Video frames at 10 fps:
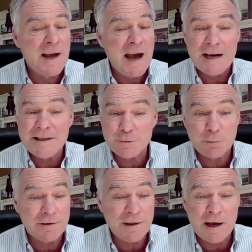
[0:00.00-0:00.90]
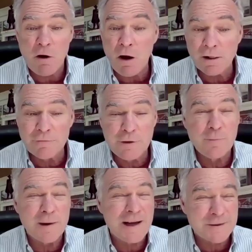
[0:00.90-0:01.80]
I just want to thank all of
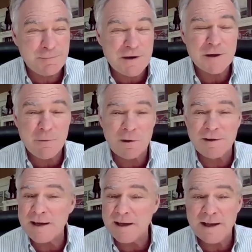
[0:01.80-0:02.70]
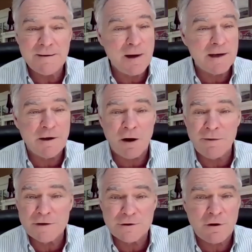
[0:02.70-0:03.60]
you, but I especially want to thank anybody
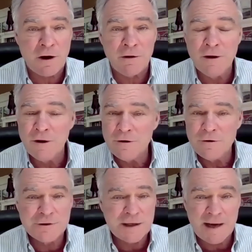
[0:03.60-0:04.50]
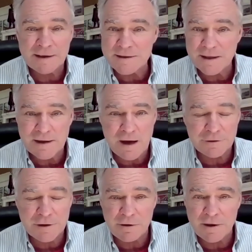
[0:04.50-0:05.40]
on this call who's connected to the
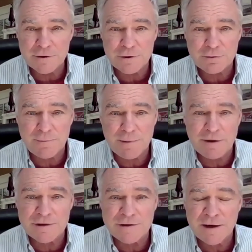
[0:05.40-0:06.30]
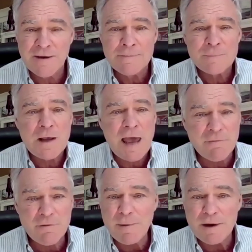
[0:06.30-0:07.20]
healthcare industry, because
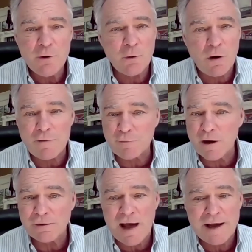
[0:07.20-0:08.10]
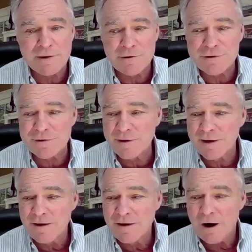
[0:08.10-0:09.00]
everybody who are our frontliners
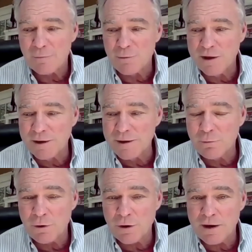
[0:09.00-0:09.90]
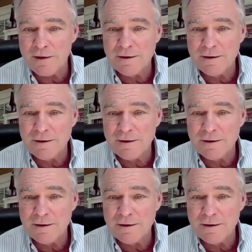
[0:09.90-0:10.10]
are really worried